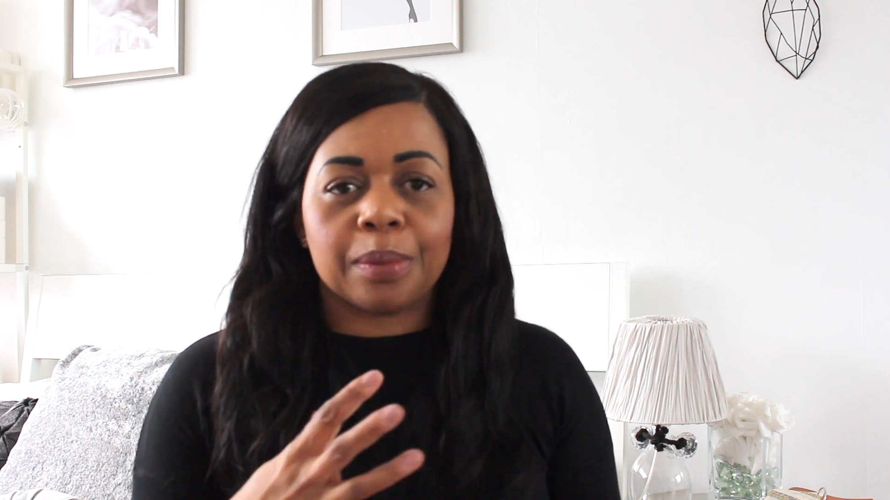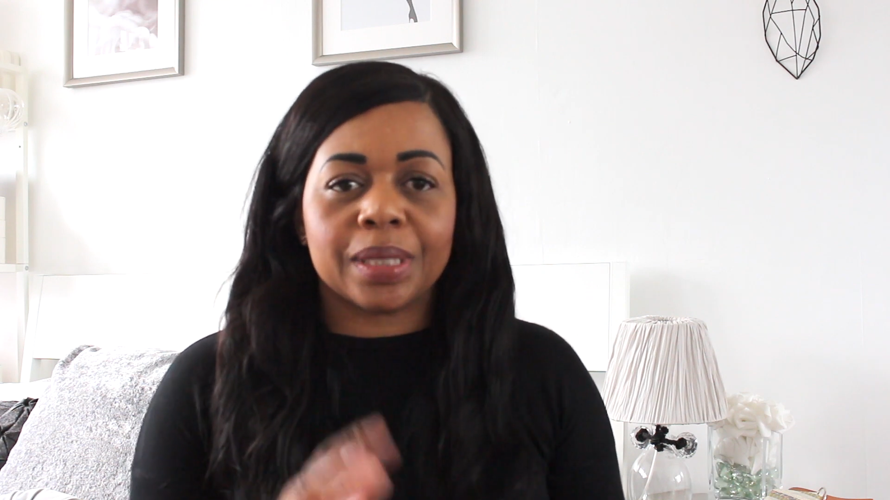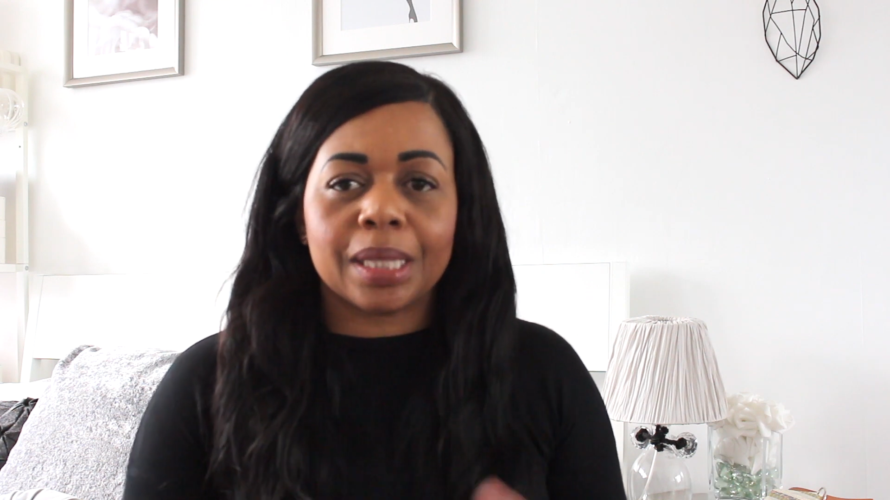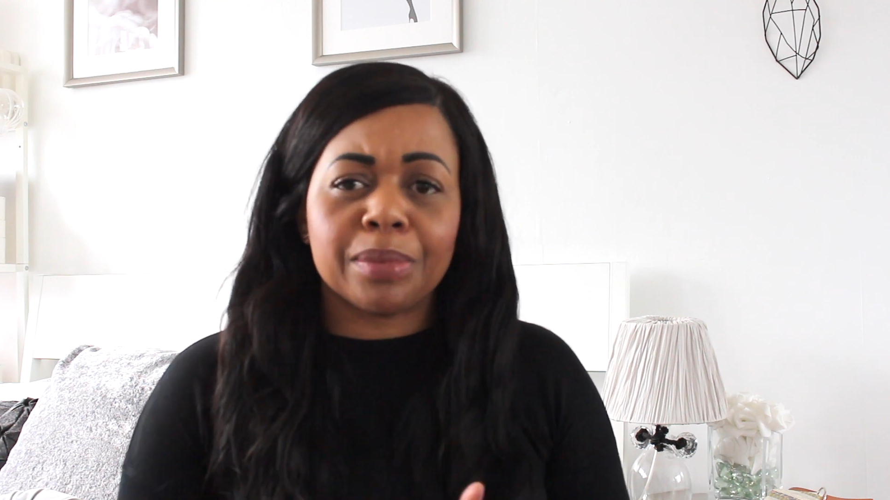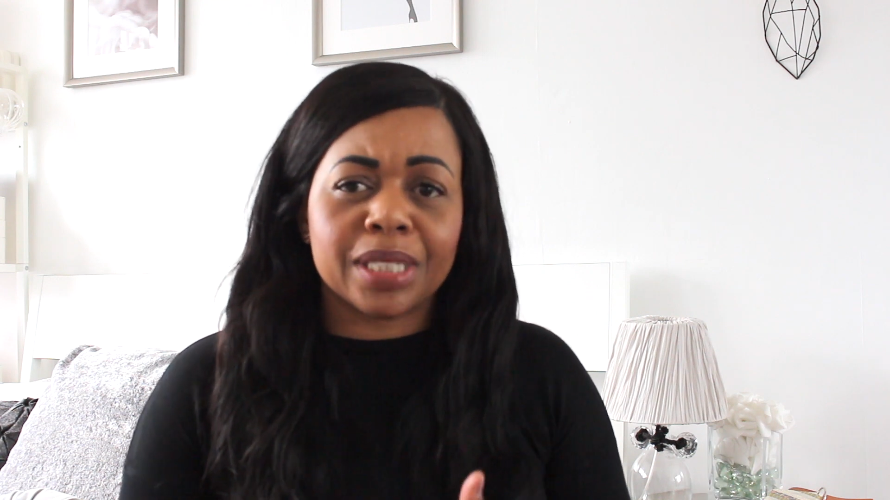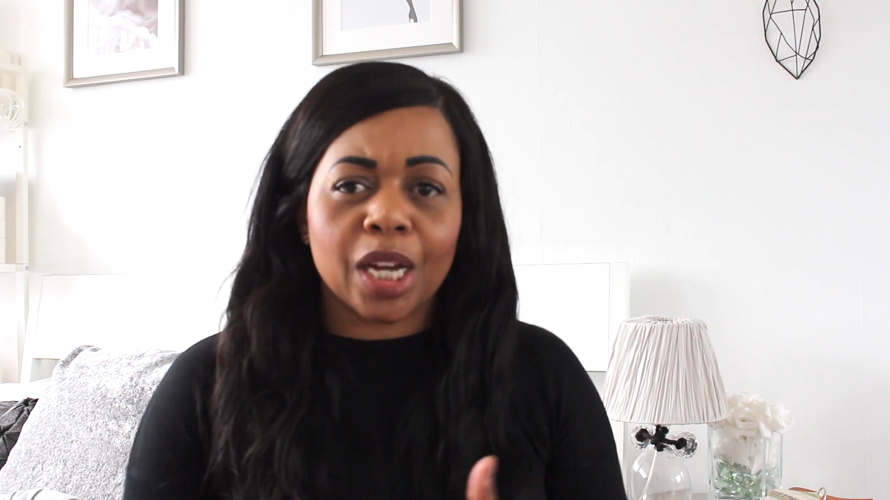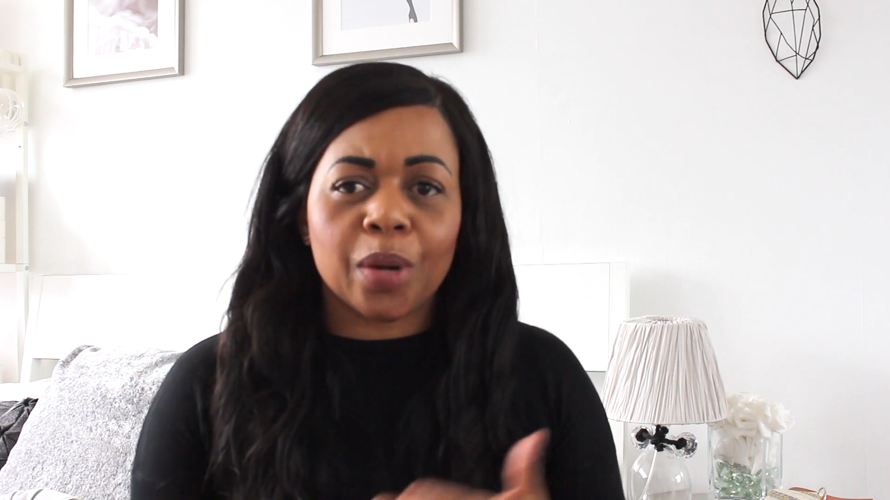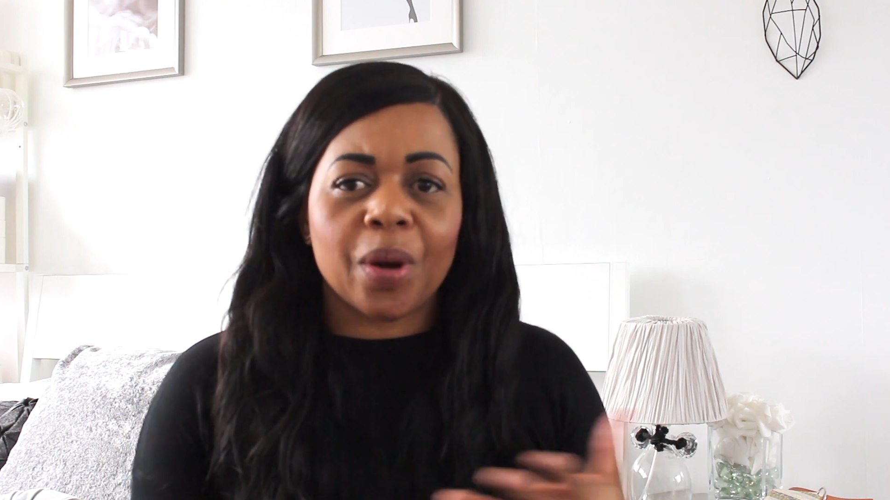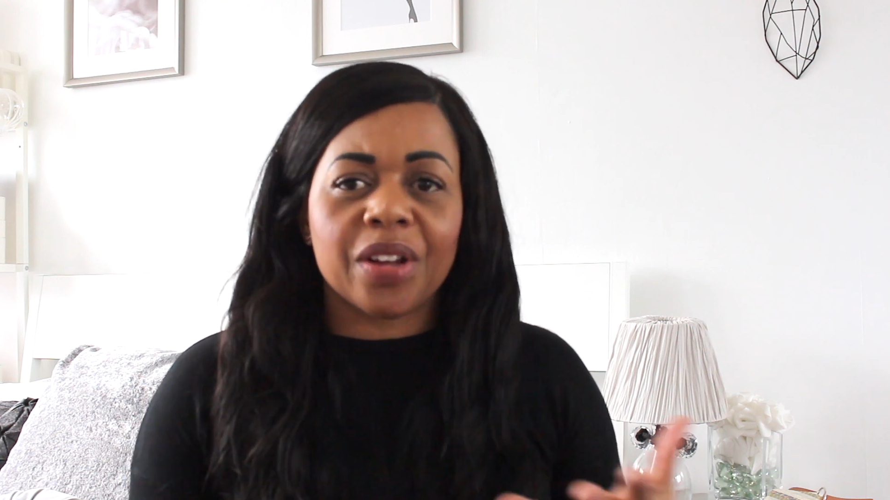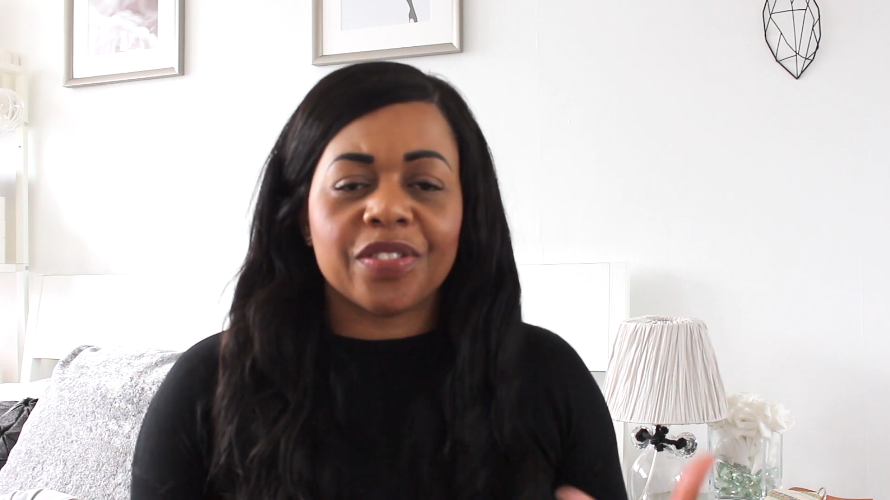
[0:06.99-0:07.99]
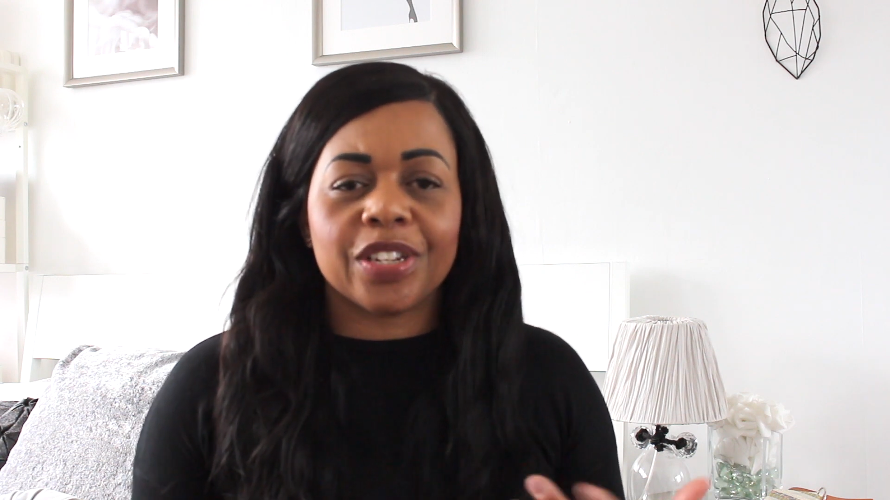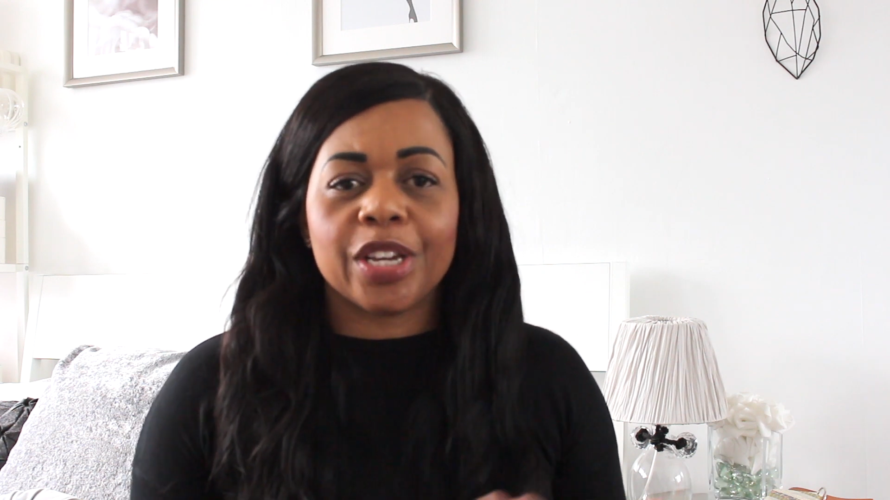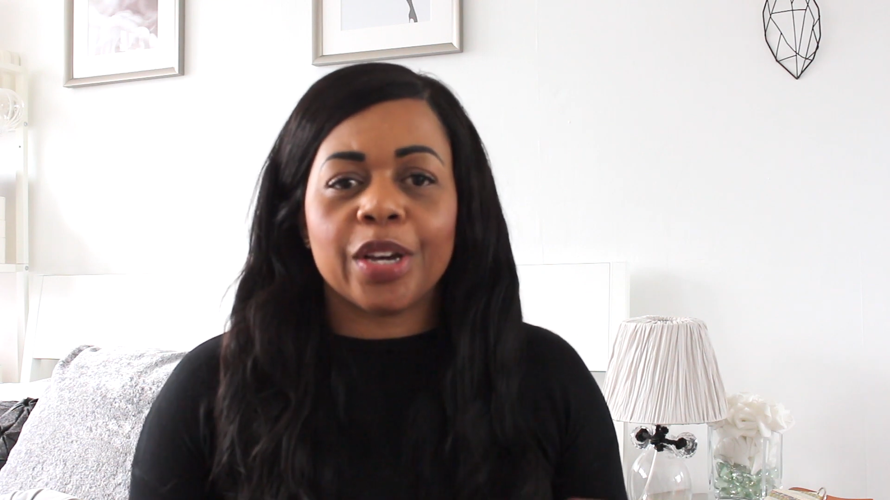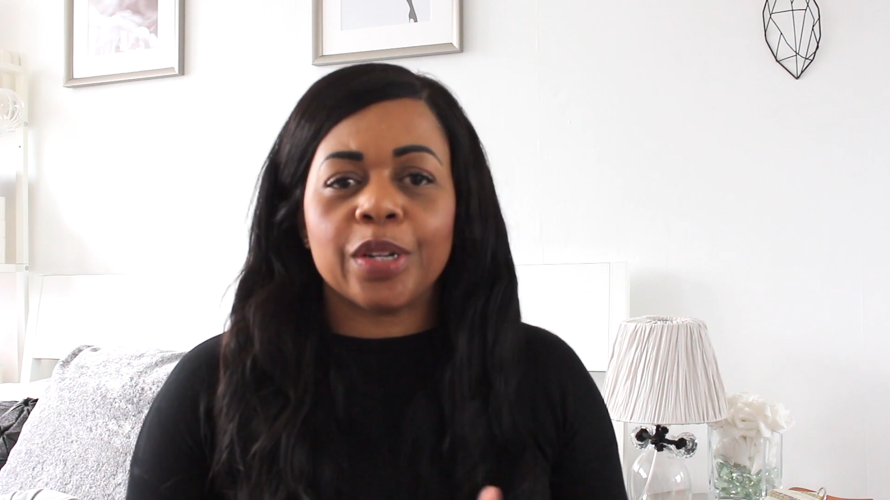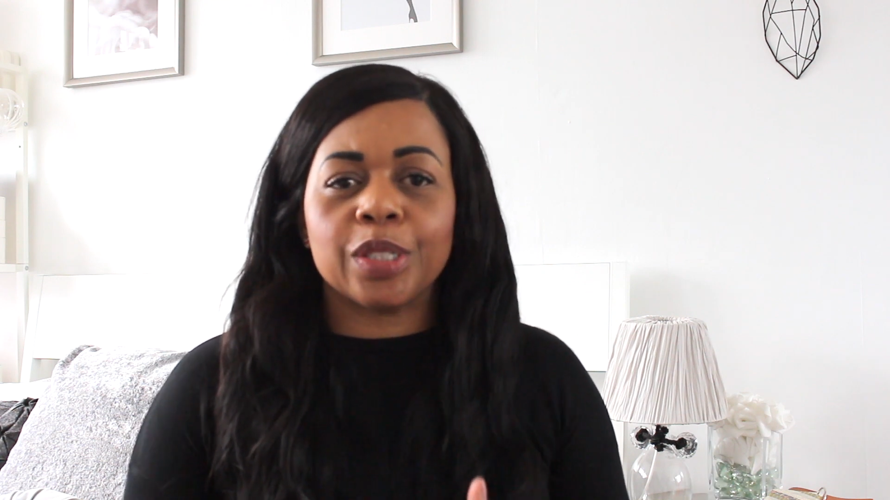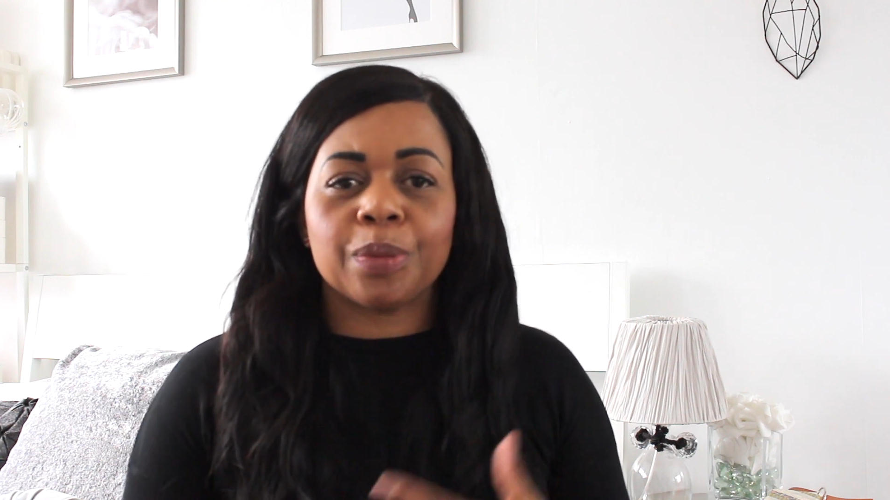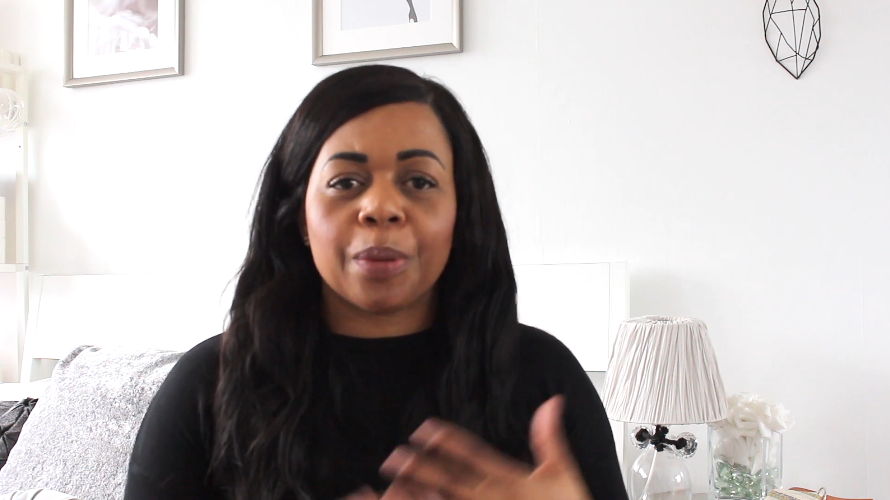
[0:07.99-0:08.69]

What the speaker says: some DIY videos,